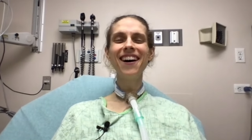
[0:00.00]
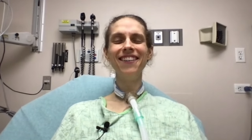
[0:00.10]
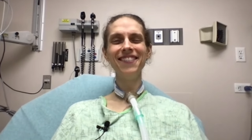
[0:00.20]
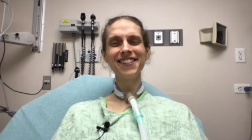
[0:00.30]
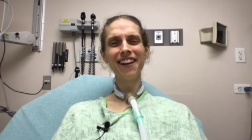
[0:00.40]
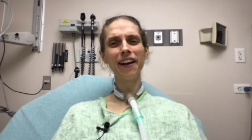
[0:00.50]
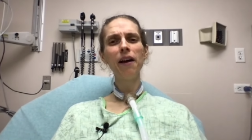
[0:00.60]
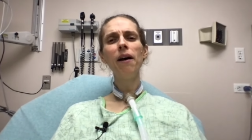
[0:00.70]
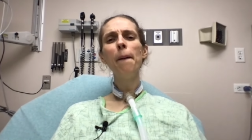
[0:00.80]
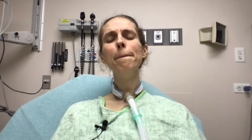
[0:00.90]
I was like,
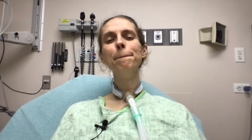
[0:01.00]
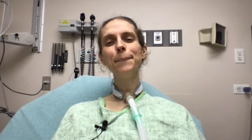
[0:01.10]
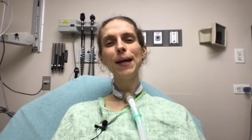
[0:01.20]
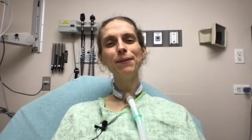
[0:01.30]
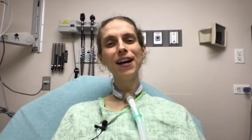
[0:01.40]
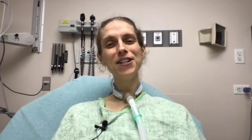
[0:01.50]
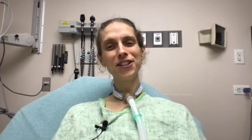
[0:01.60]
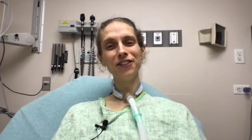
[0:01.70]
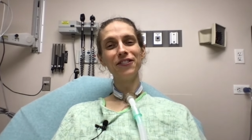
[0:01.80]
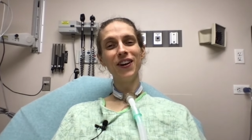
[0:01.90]
maybe I
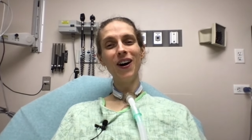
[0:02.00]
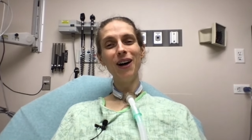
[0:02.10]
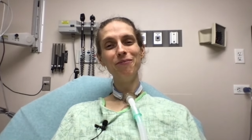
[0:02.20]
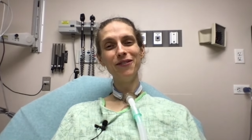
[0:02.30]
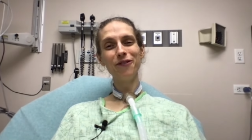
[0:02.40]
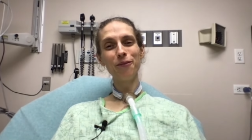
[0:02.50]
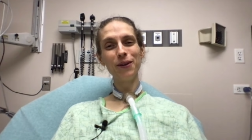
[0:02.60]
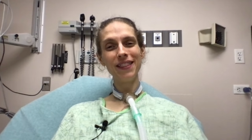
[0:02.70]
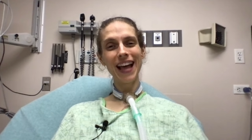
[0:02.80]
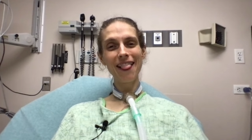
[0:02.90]
should have gone before
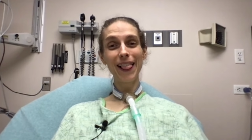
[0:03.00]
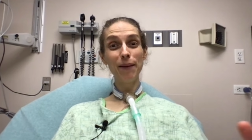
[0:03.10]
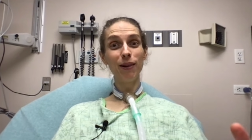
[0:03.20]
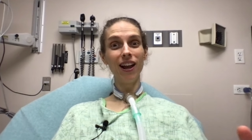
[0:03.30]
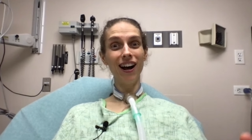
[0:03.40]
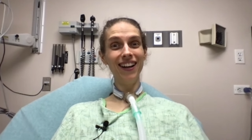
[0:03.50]
putting that label on.